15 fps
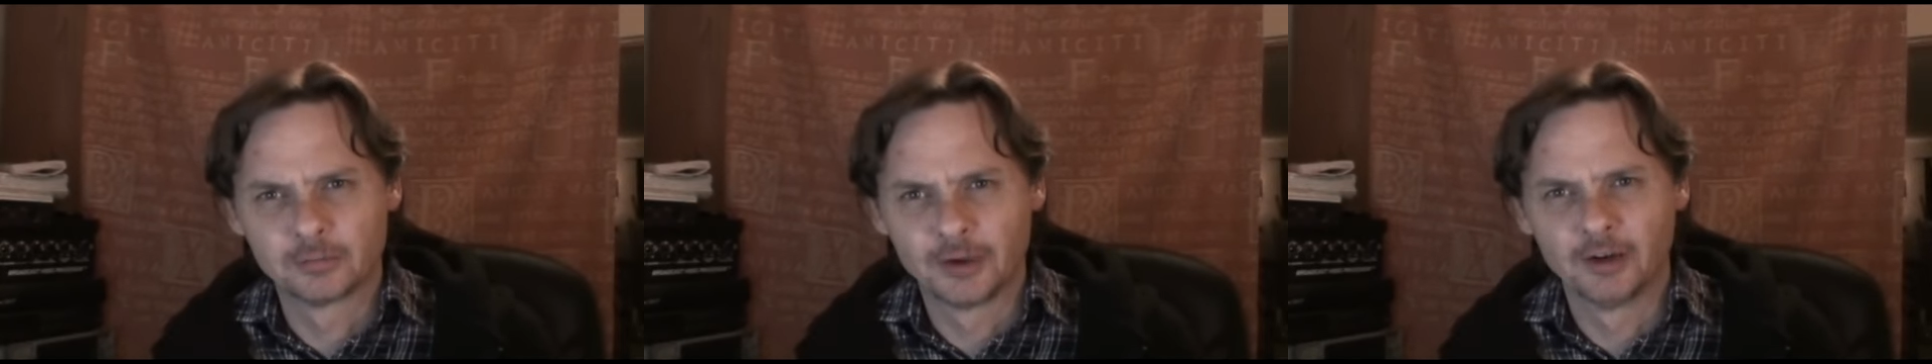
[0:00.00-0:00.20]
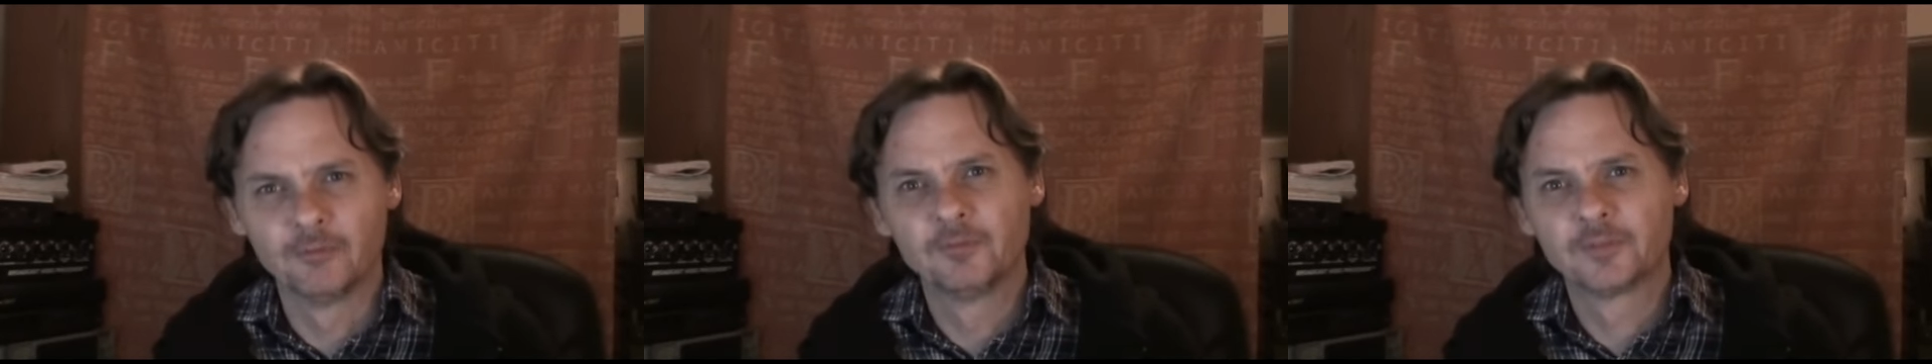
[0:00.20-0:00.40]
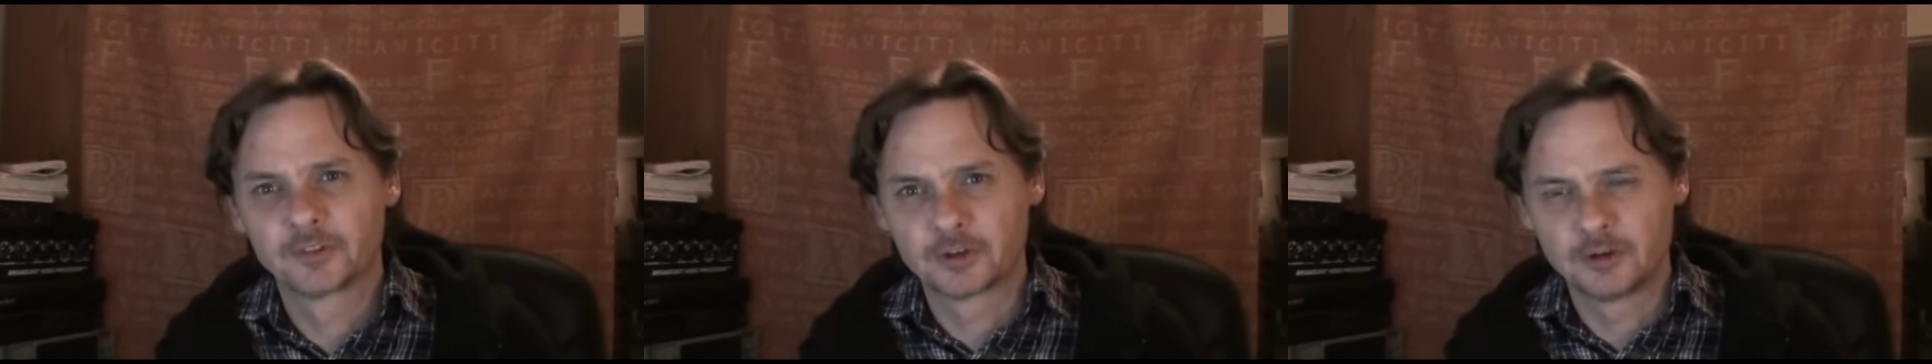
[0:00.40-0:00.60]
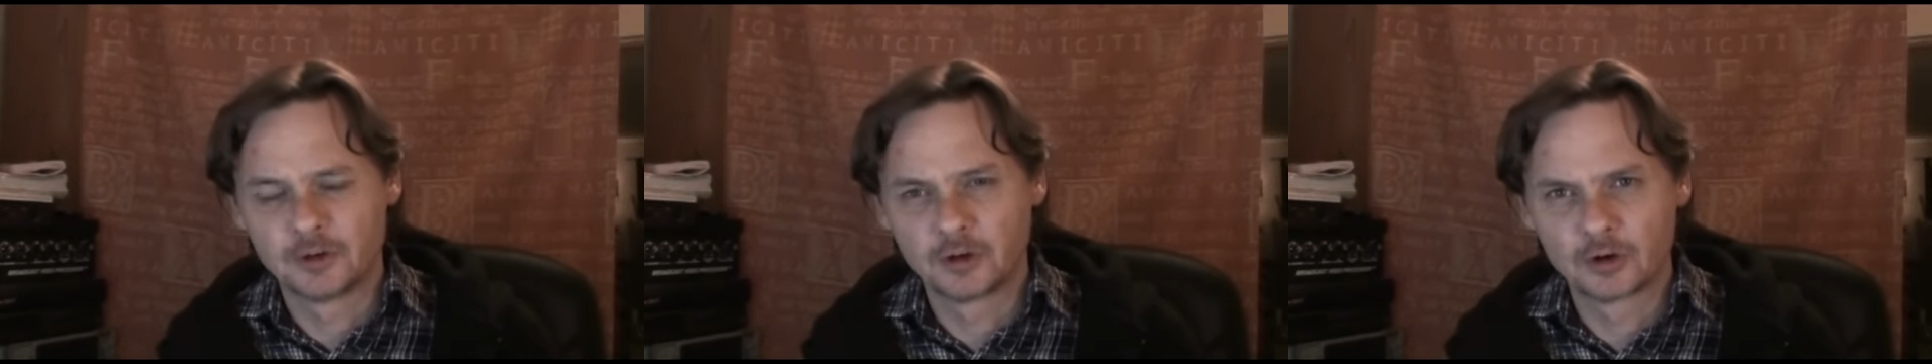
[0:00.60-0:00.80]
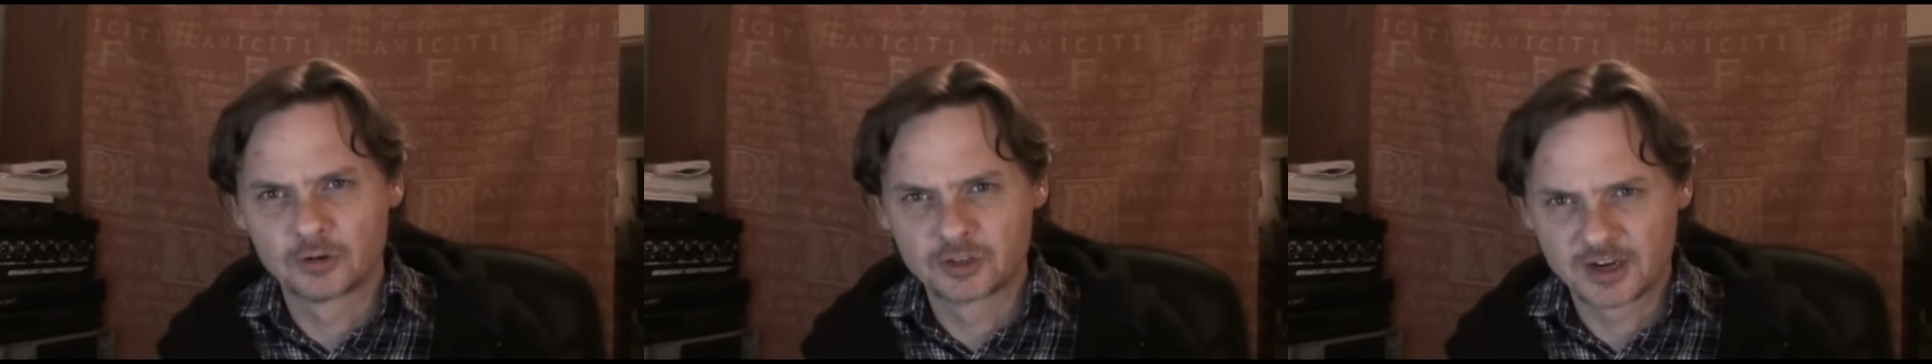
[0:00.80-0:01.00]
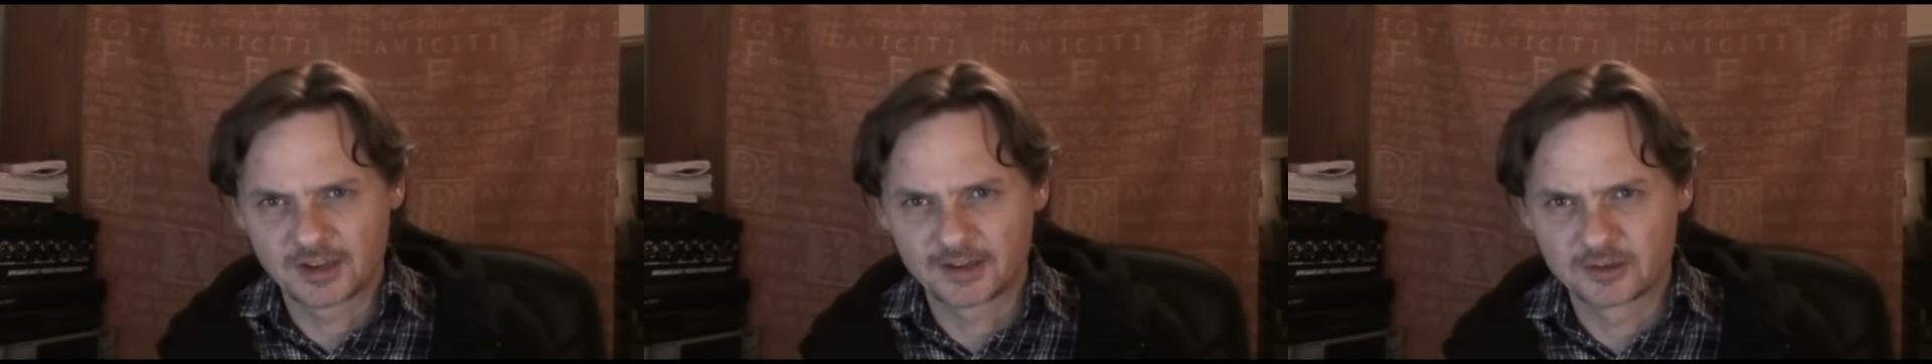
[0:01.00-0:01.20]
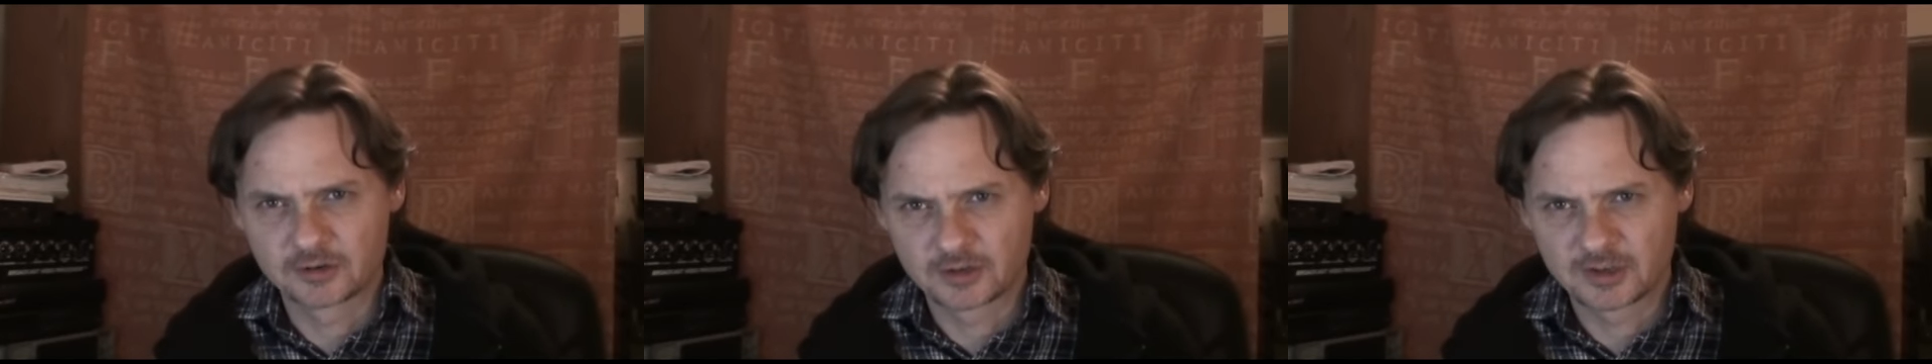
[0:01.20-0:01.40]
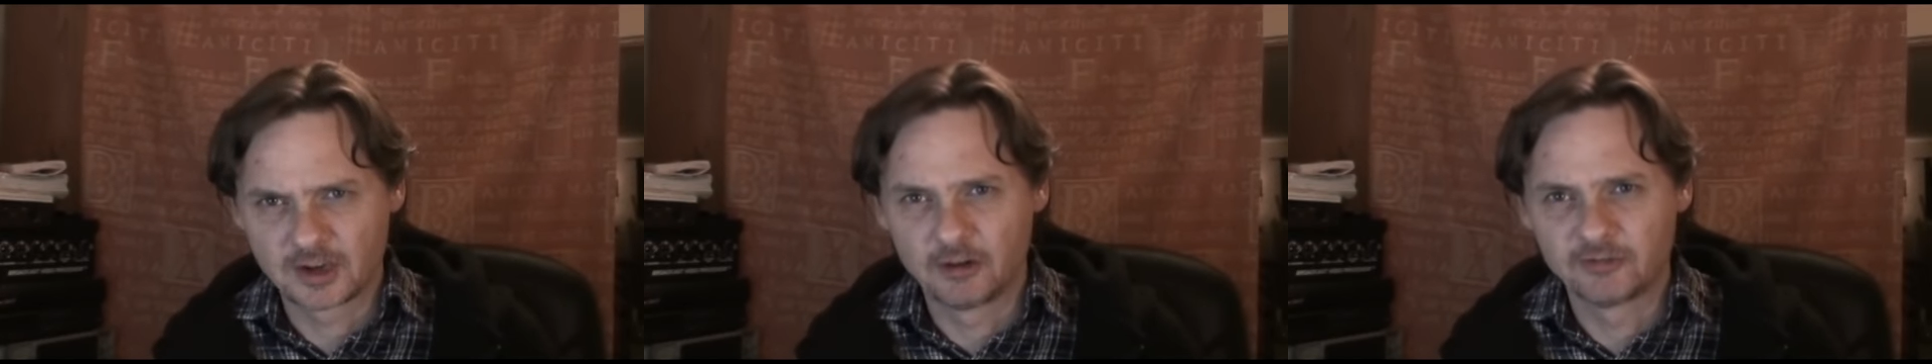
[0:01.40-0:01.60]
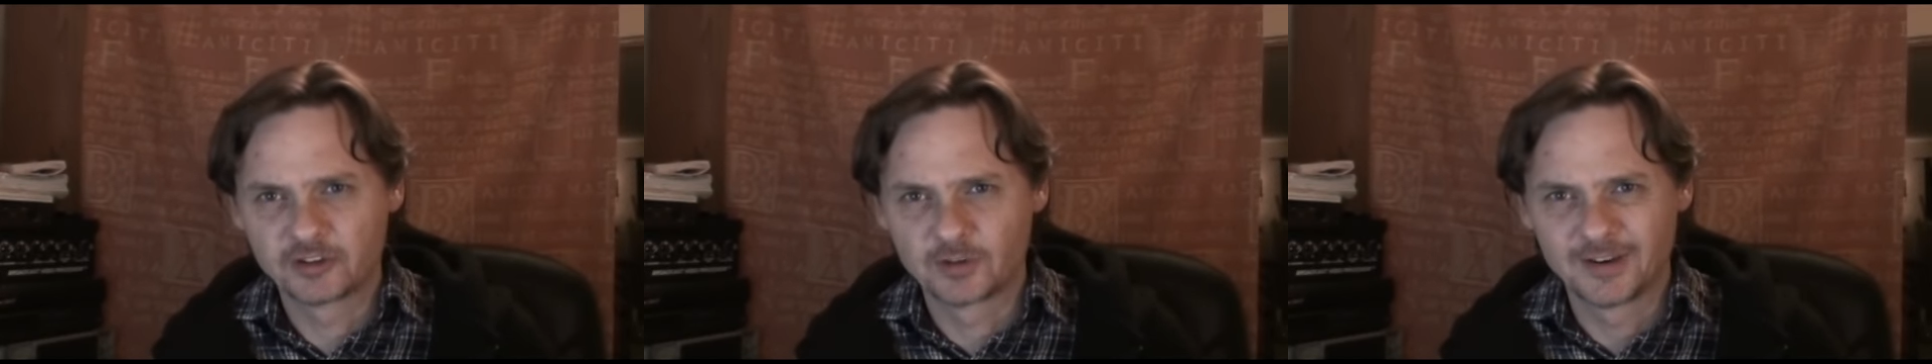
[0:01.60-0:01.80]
about, so you can go check this yourself.